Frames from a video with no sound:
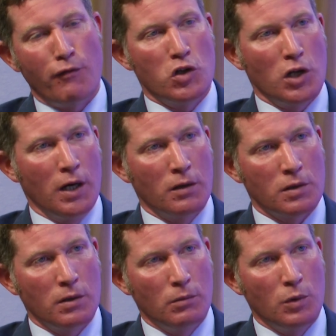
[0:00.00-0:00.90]
every
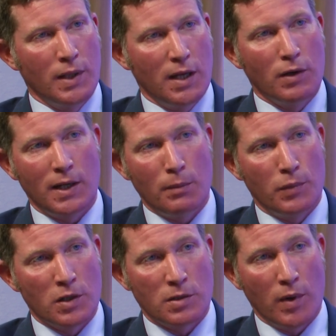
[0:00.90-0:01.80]
child would be given a named
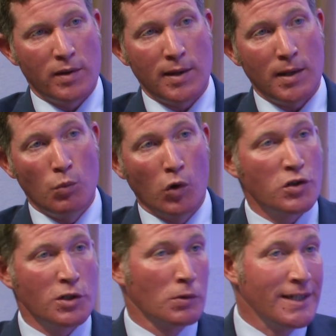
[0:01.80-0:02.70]
person whether they
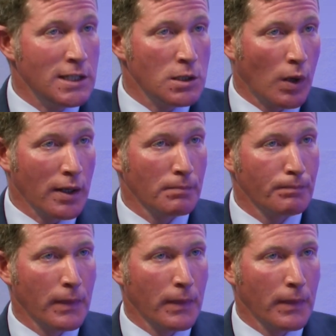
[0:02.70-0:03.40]
wanted or needed one.